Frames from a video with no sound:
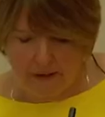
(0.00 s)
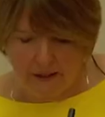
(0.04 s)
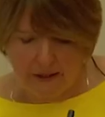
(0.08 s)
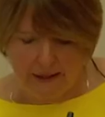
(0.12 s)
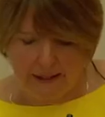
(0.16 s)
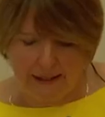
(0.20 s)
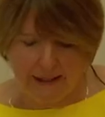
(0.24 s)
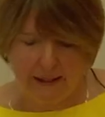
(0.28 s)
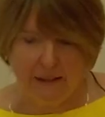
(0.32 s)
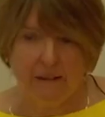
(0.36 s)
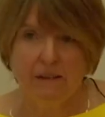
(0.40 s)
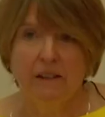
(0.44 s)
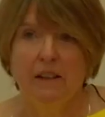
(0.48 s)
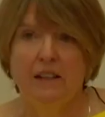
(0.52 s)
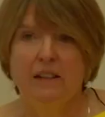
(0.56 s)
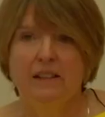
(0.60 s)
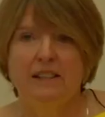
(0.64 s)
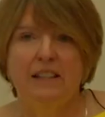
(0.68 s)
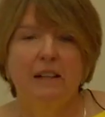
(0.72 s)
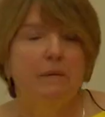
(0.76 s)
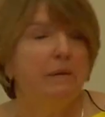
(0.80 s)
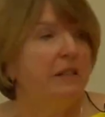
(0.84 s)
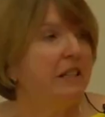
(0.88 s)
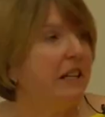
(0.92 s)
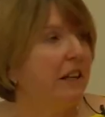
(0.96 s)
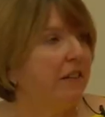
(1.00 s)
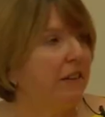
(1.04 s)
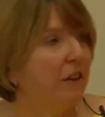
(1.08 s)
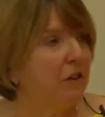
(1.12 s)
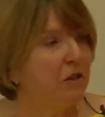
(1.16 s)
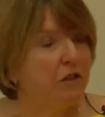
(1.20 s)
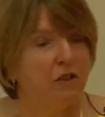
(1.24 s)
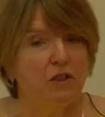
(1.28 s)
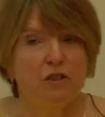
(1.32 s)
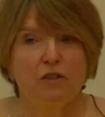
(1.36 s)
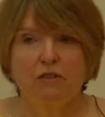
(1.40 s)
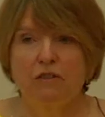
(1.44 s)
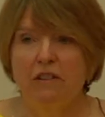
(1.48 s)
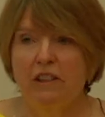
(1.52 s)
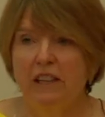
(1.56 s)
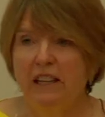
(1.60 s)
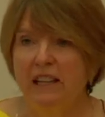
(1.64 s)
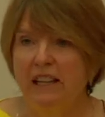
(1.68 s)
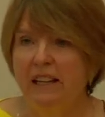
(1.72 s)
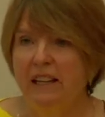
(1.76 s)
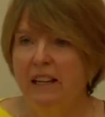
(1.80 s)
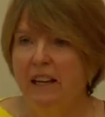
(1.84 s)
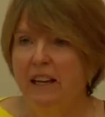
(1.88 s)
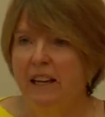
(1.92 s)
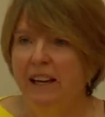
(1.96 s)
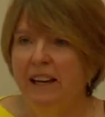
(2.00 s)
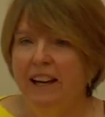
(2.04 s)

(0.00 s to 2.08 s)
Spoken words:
okay. So let me take those three.